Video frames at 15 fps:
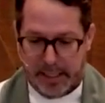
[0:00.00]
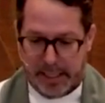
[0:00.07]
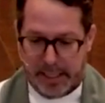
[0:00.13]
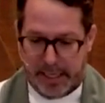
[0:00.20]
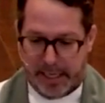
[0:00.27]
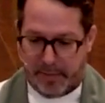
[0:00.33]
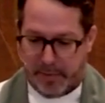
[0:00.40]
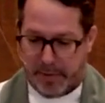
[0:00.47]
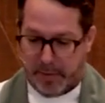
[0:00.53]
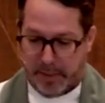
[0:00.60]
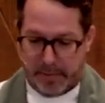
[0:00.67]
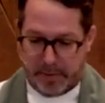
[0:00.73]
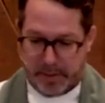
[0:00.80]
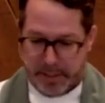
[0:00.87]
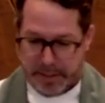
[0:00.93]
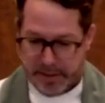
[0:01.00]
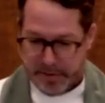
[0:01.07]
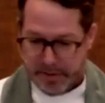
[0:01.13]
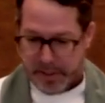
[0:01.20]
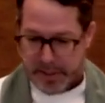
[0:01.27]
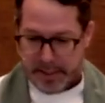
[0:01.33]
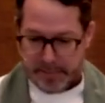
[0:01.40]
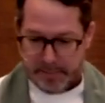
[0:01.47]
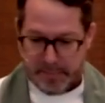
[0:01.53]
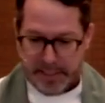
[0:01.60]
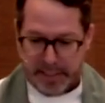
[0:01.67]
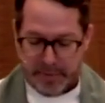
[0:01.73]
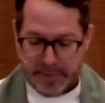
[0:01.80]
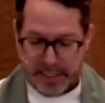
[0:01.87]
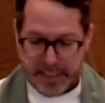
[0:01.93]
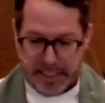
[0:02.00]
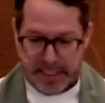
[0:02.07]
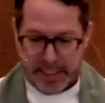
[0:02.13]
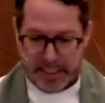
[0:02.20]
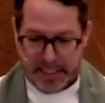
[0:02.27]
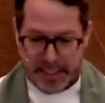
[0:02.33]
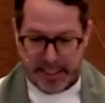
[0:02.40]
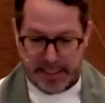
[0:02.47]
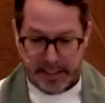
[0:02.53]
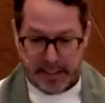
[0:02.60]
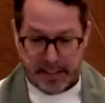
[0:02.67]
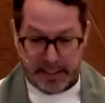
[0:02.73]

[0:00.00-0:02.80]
And we were able to use some money we had set aside